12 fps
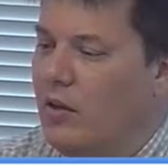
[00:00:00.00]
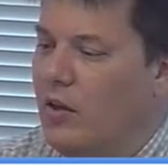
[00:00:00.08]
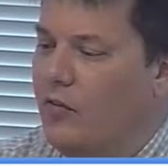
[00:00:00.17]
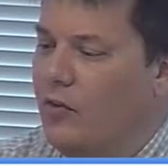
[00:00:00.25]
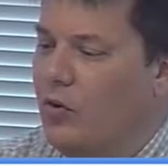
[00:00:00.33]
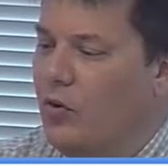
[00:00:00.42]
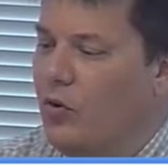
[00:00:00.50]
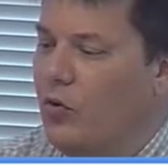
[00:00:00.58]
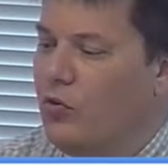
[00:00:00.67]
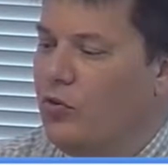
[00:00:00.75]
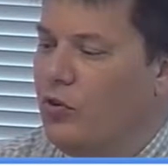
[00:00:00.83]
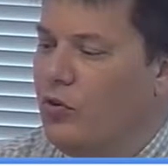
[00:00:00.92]
If
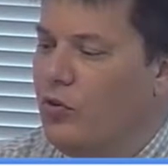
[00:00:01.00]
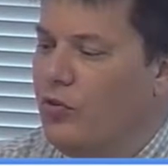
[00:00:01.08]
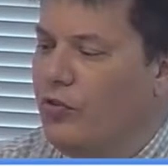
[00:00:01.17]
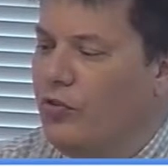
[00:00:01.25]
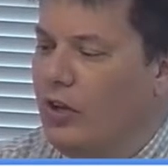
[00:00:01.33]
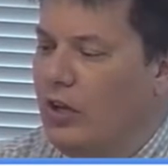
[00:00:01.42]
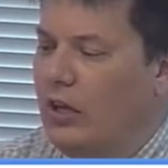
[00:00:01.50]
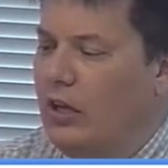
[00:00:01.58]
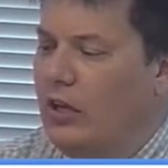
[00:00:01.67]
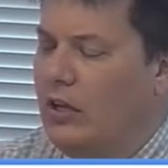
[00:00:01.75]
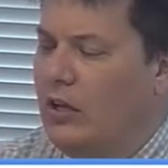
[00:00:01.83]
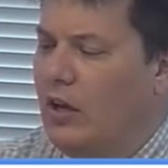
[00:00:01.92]
you do
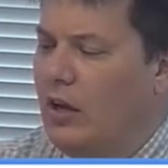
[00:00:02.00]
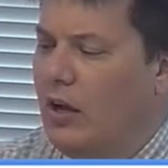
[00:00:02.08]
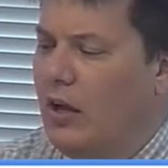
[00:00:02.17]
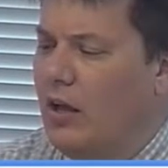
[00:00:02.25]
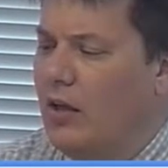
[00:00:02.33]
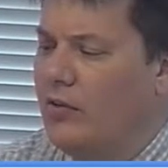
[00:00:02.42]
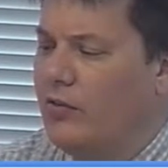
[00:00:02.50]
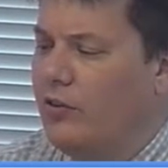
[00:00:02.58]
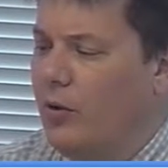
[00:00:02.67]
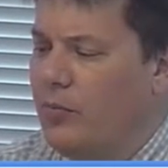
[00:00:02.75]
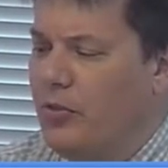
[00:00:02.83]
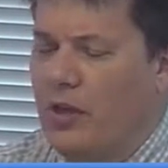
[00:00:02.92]
see
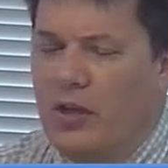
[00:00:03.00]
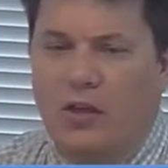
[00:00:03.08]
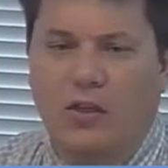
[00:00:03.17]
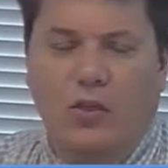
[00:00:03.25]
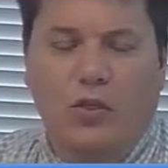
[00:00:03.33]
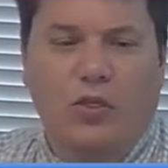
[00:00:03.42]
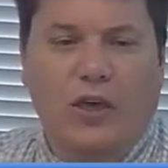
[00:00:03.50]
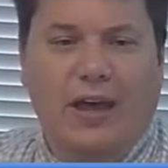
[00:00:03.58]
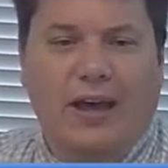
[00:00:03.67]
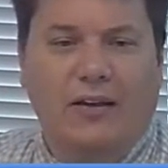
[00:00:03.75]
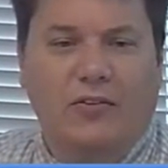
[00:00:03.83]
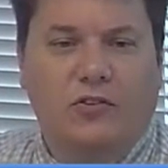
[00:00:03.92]
something
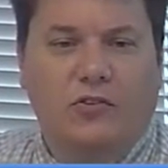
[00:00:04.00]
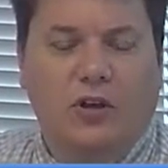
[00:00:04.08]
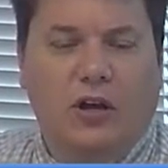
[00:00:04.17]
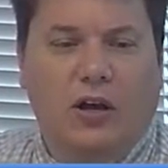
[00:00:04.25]
that